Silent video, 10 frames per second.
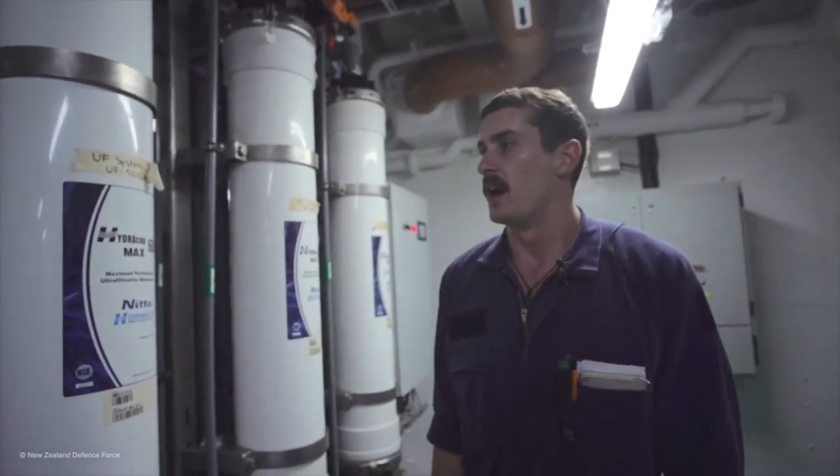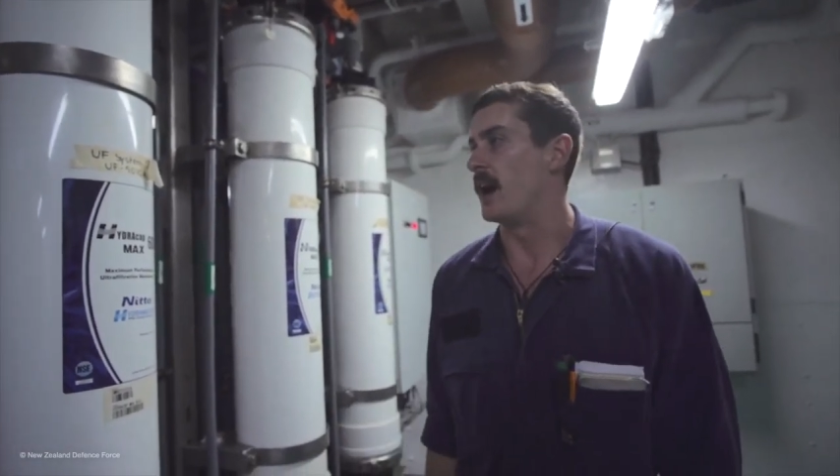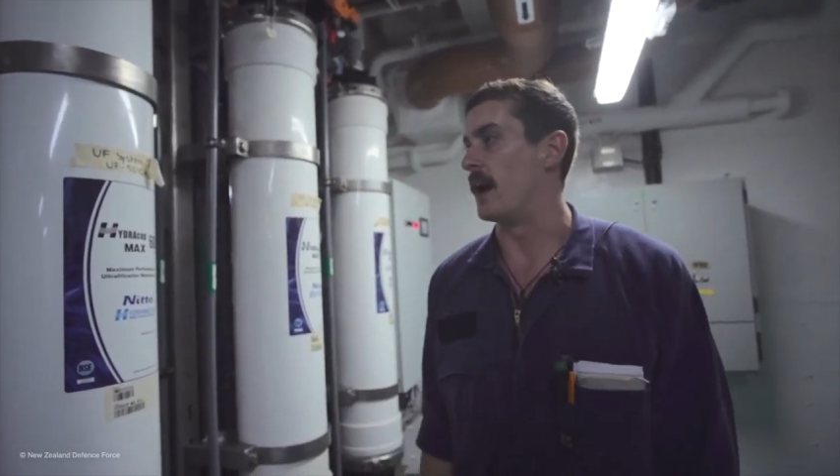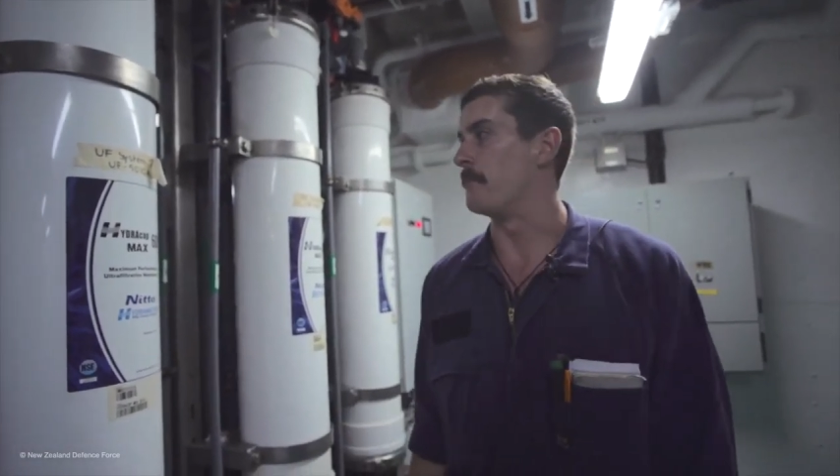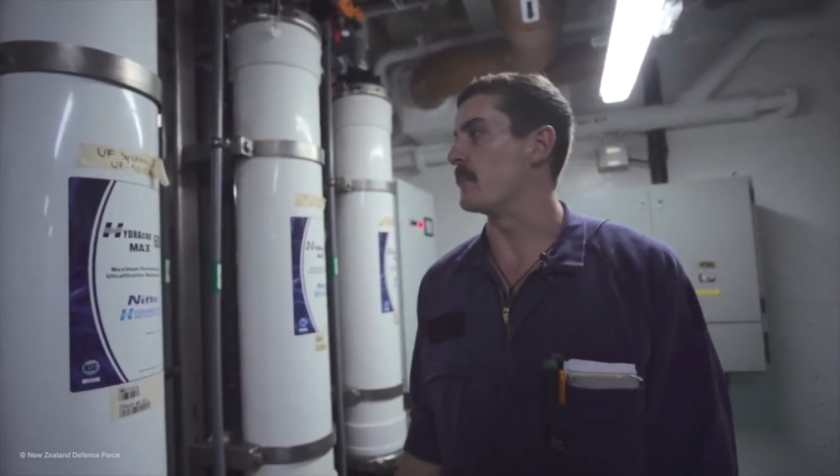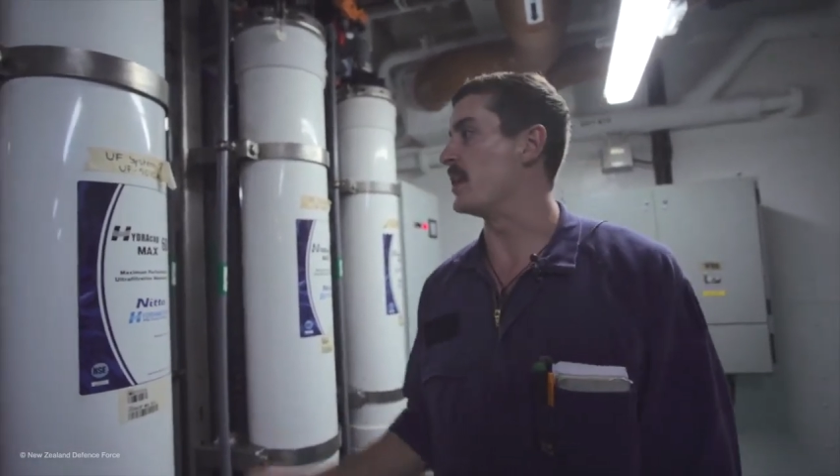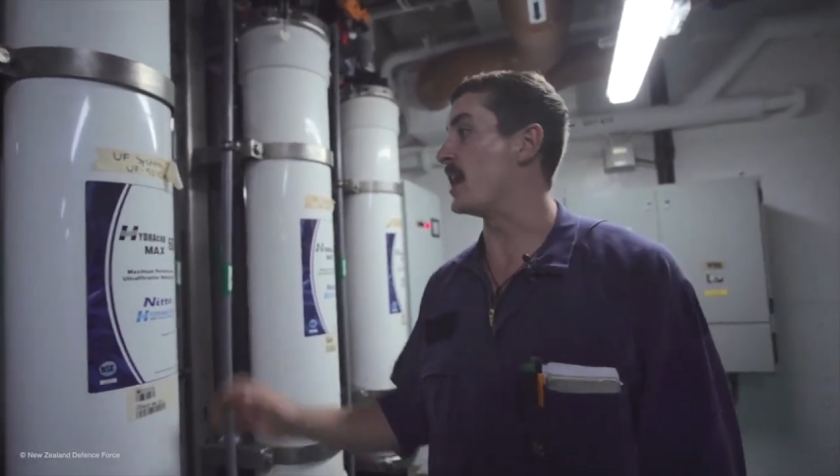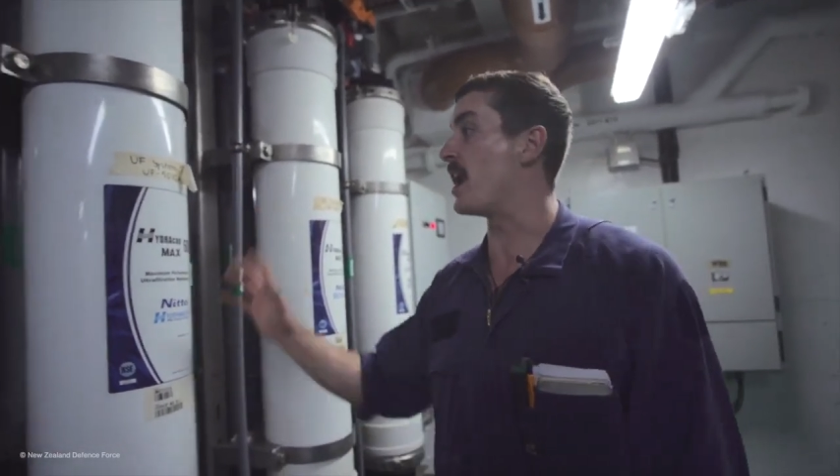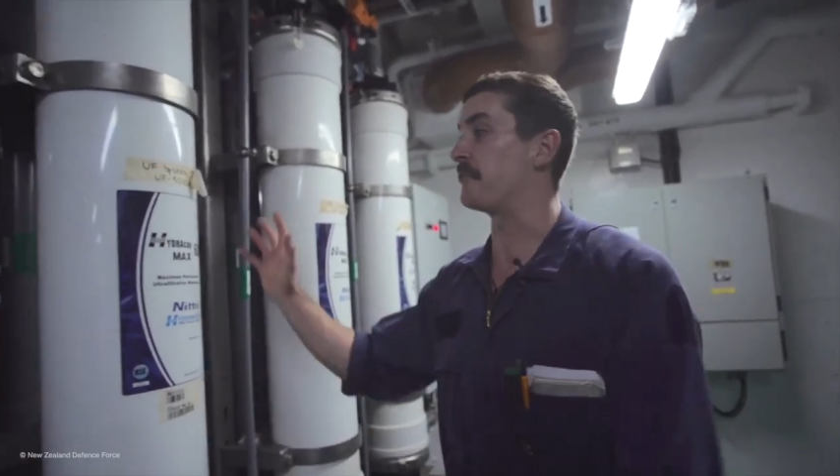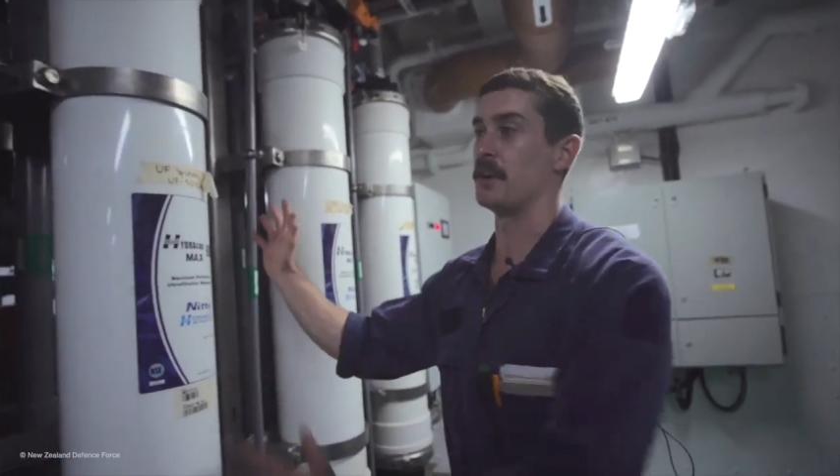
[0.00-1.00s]
Um, and
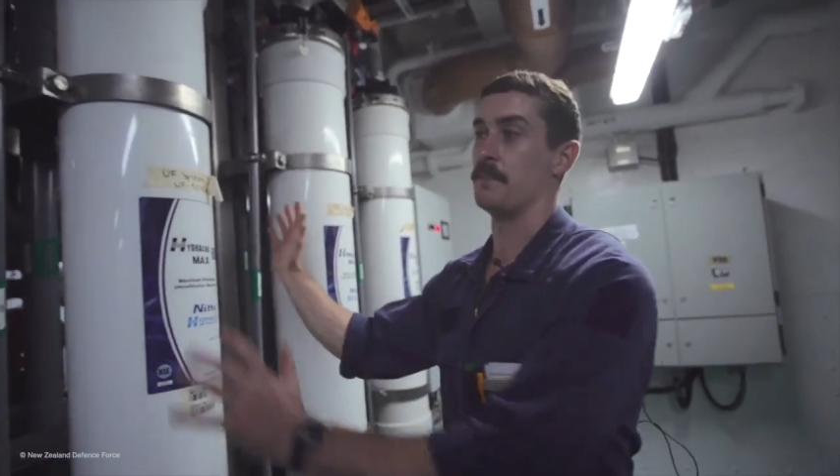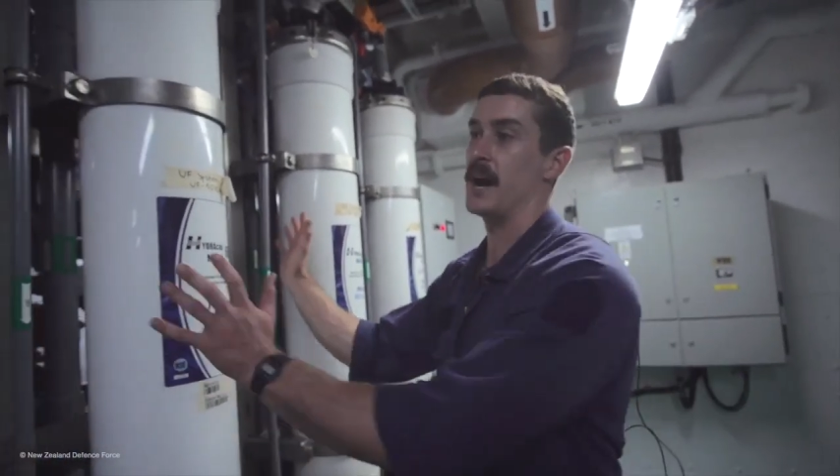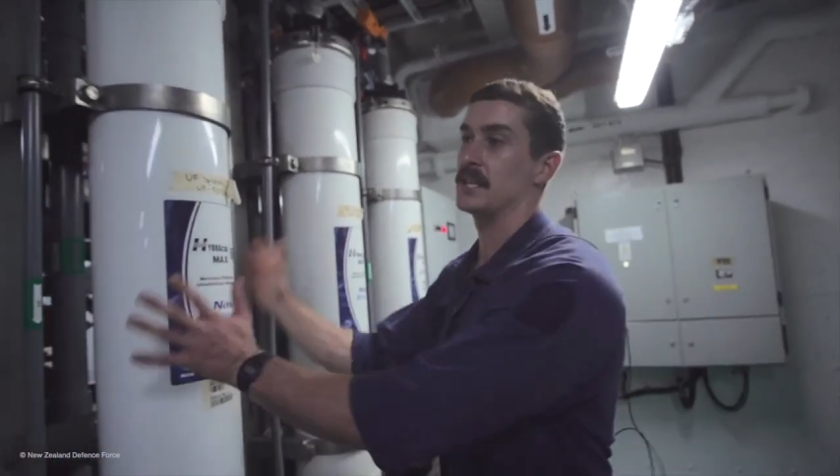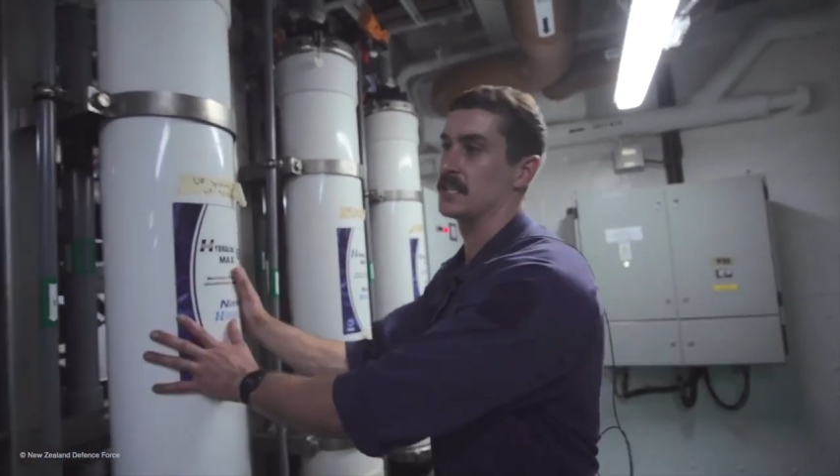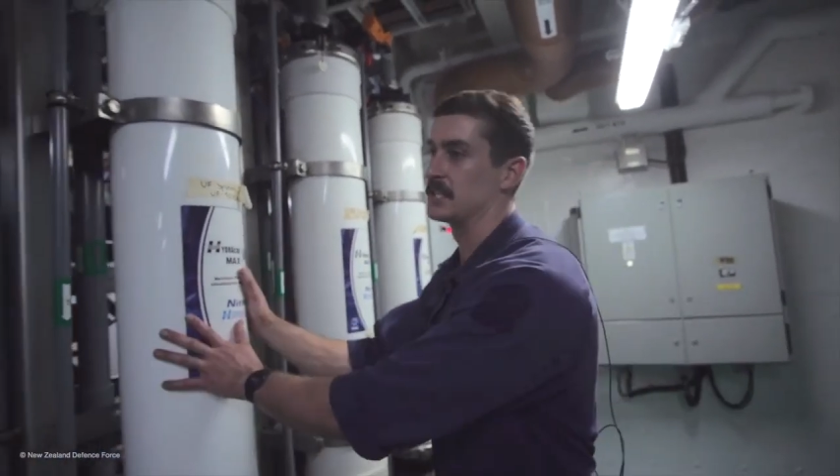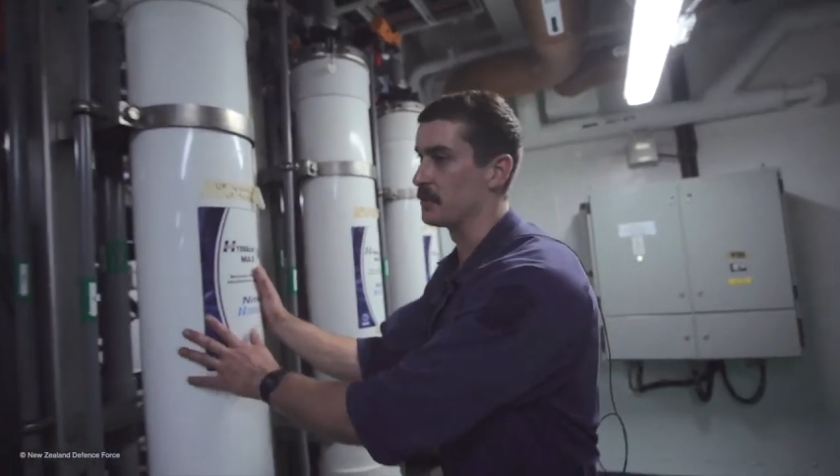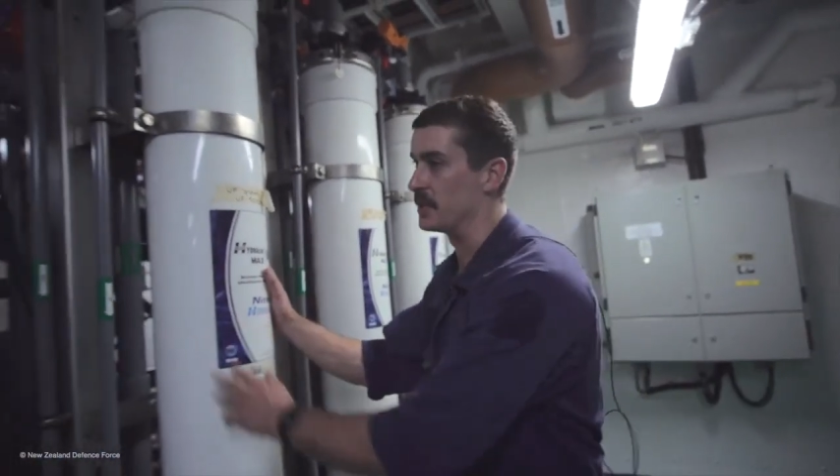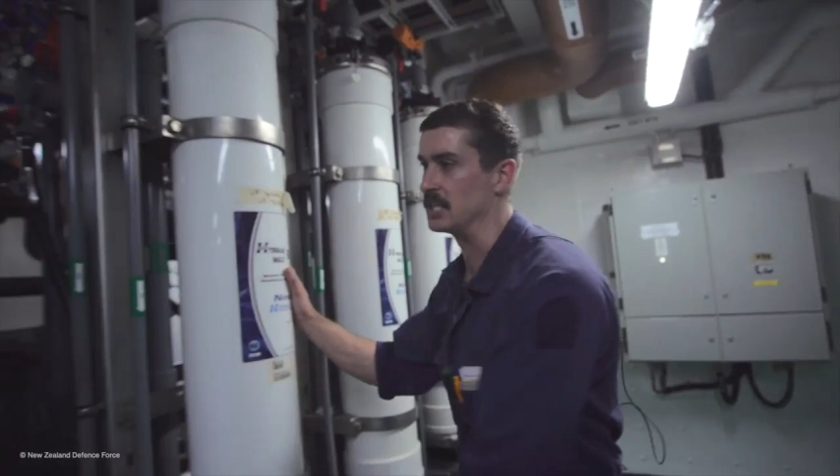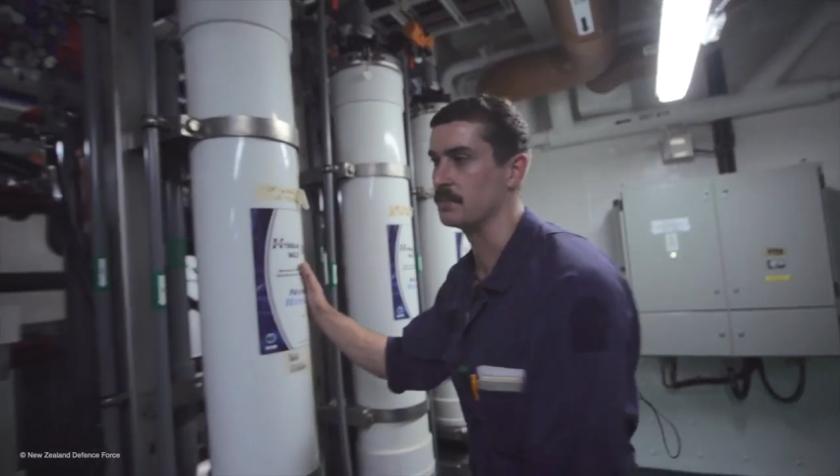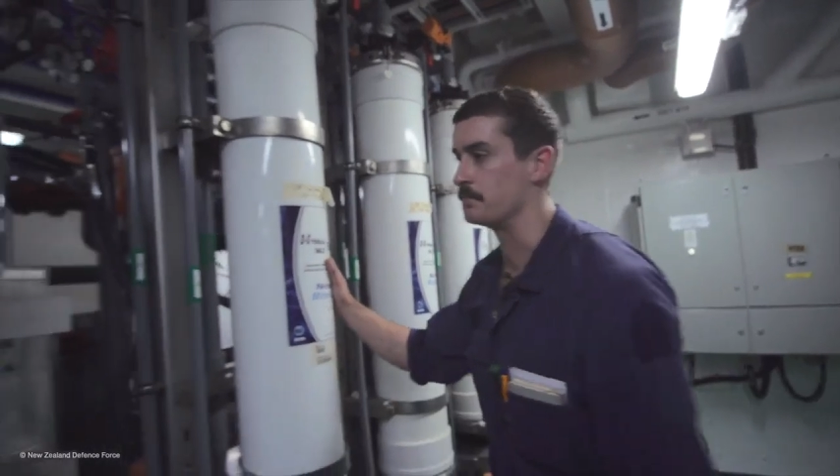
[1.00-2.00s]
then after it passes through
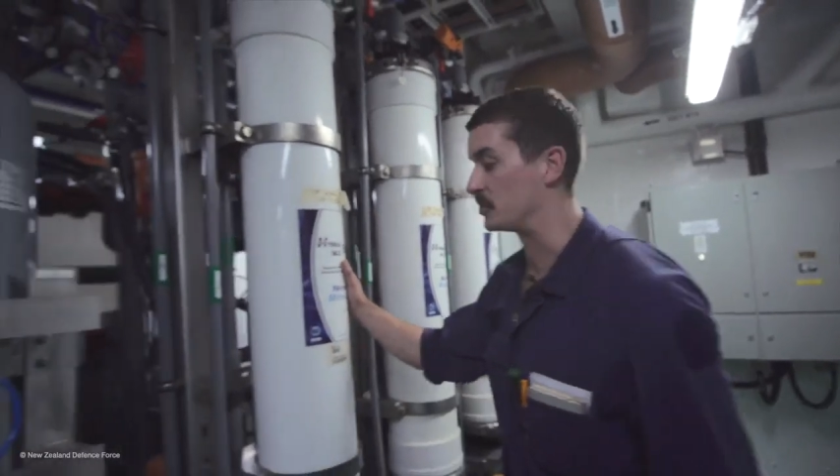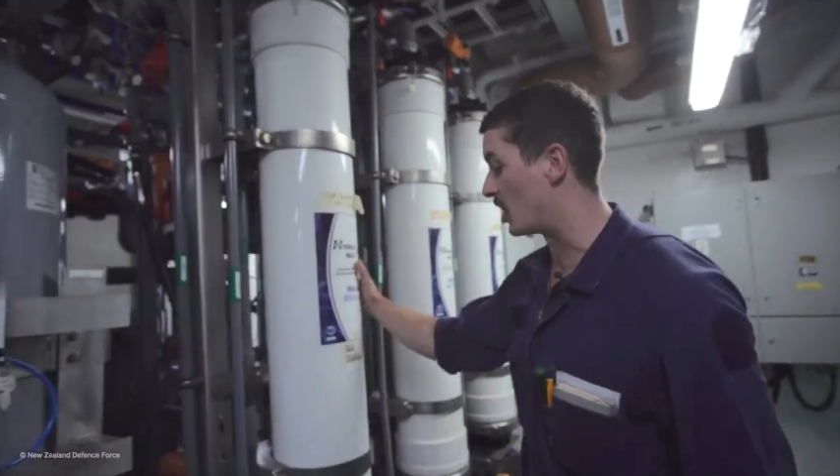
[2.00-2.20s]
these